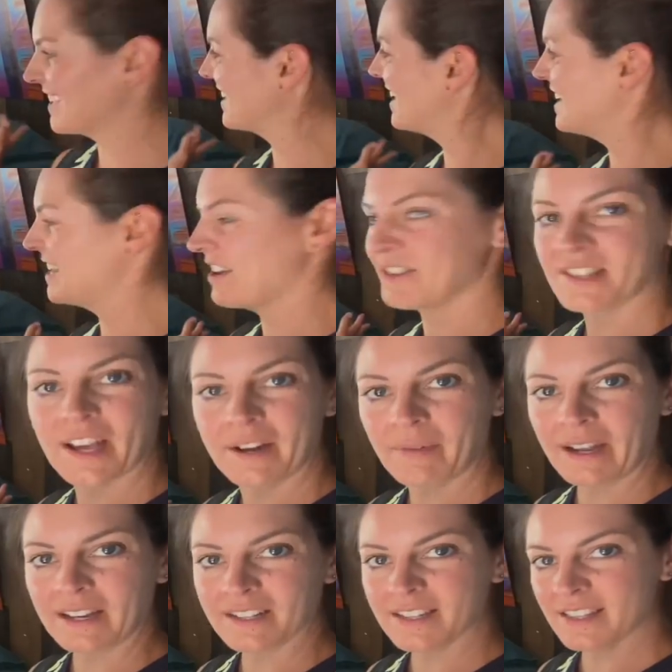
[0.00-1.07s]
Now it's
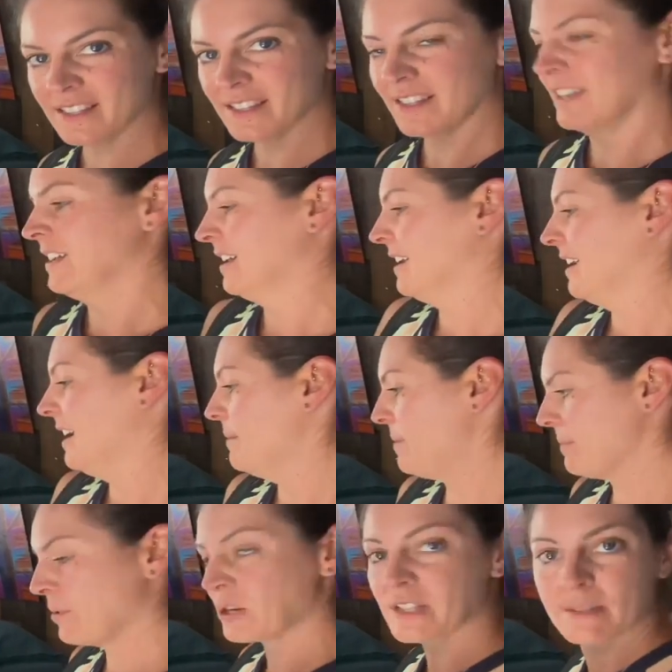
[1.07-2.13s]
sideways. A
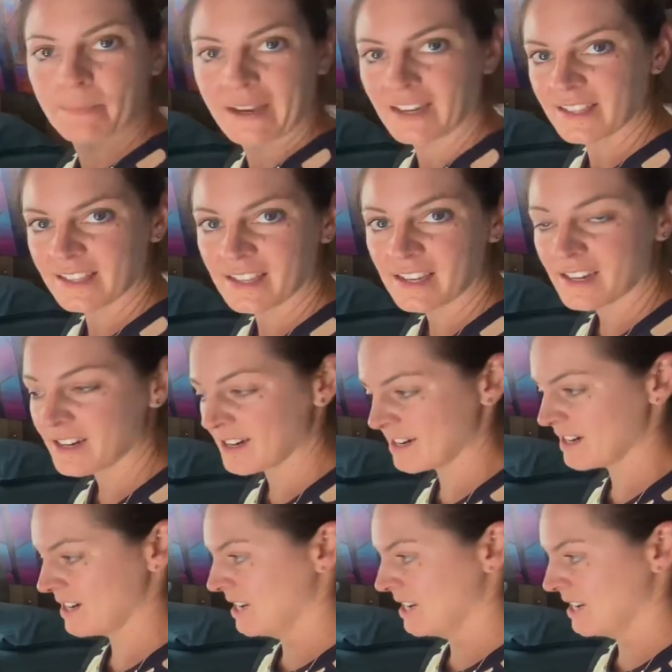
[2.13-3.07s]
bit more space here.